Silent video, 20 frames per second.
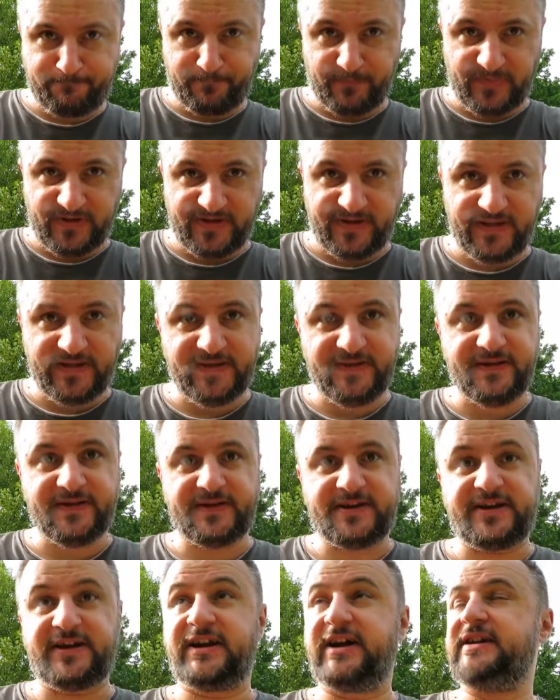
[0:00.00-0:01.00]
the
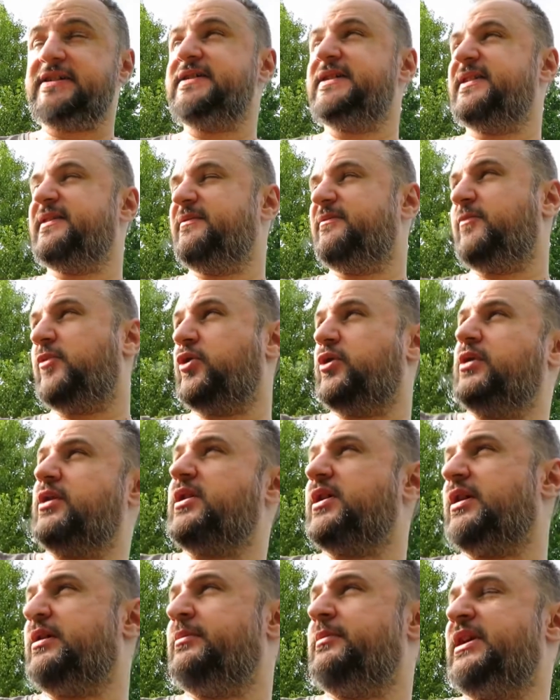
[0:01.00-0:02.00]
hidden character of Mortal
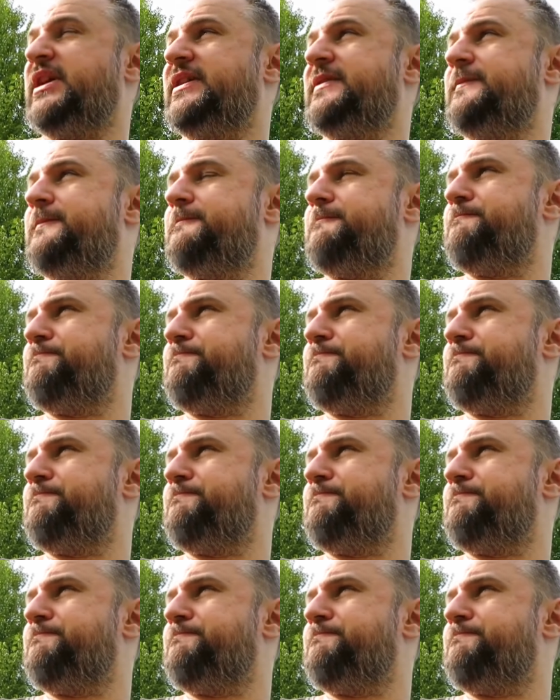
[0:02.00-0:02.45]
Kombat.